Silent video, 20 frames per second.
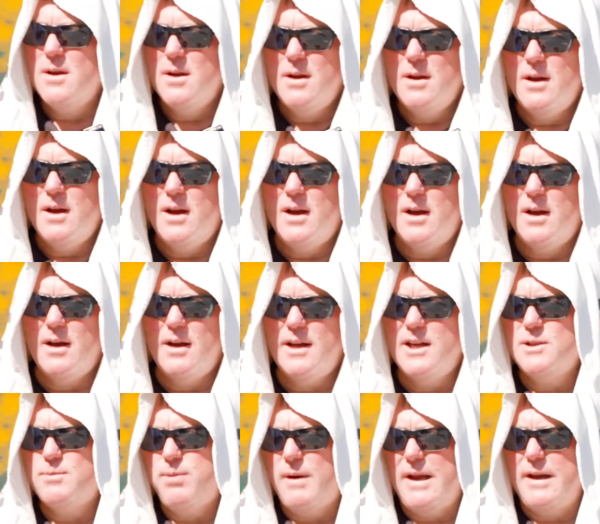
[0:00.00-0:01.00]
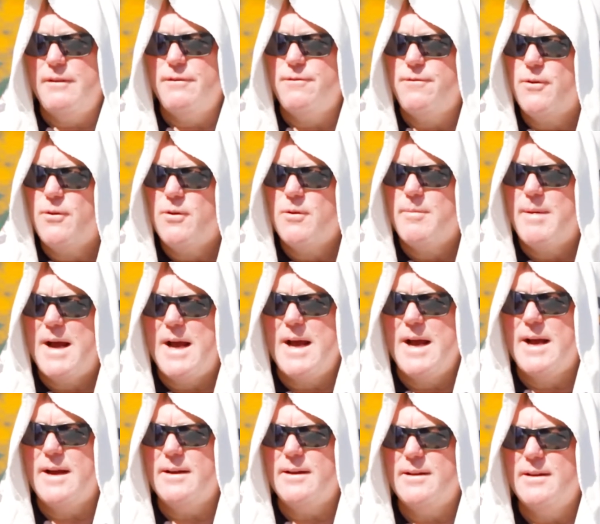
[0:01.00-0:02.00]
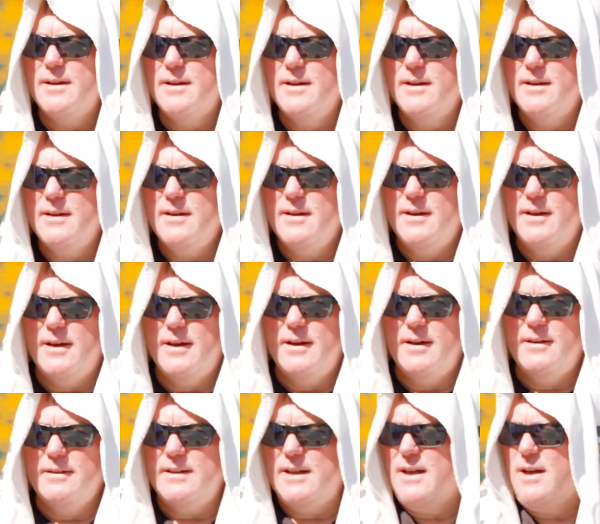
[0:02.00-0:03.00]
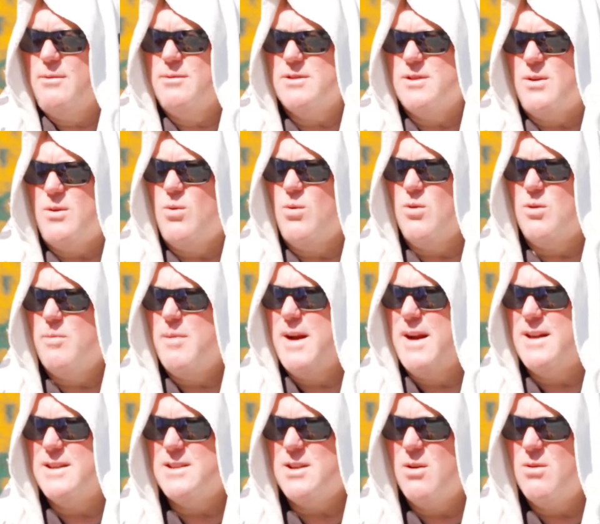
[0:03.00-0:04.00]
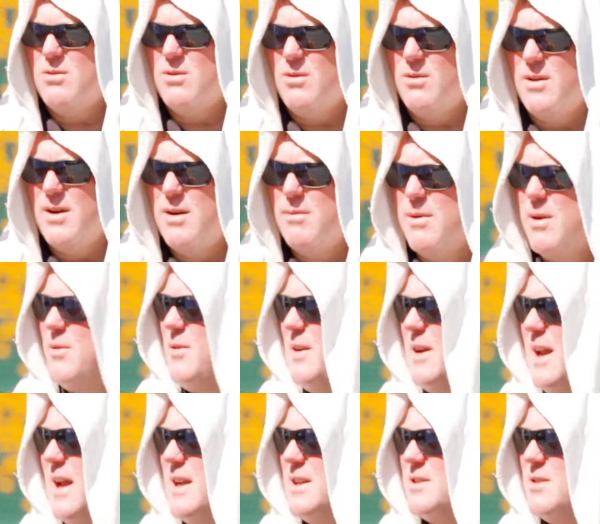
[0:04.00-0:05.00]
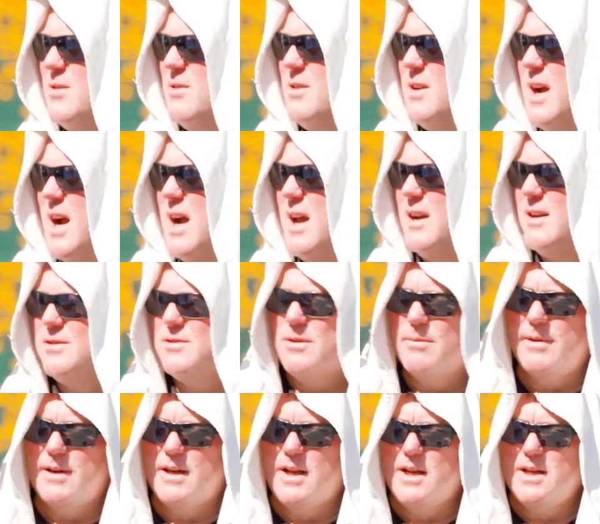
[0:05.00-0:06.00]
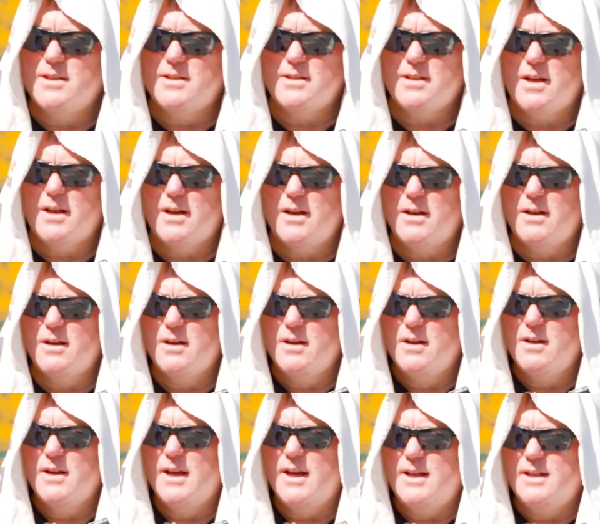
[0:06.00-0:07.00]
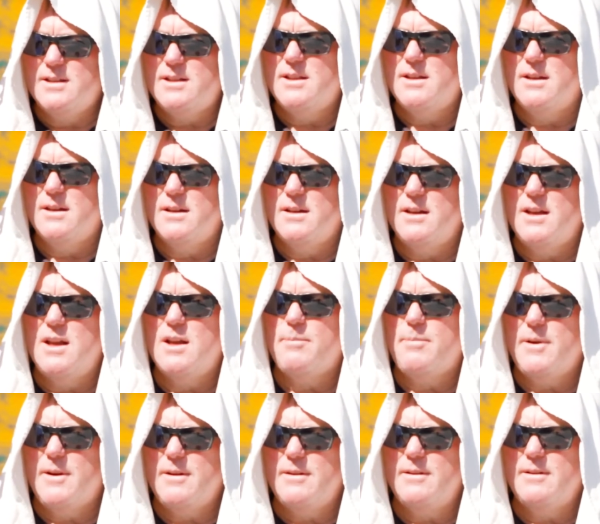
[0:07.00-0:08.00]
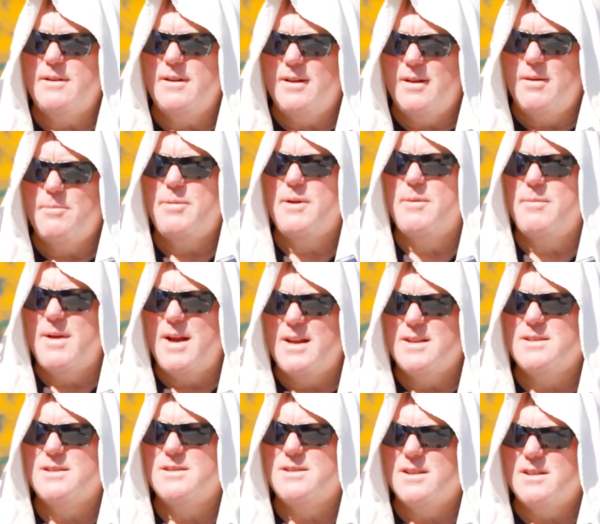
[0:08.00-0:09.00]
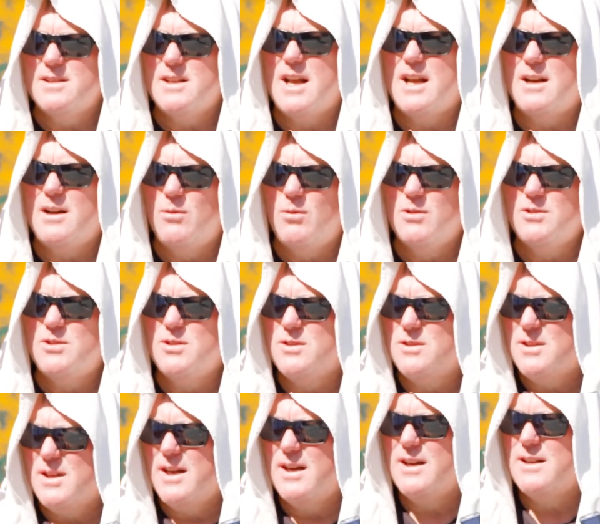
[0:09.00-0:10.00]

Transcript: Uh, he's played fullback. Uh, and he was a quarterback his whole career, both in high school and college. So, I mean, he's uh, he's the he epitomizes exactly what you'd say in a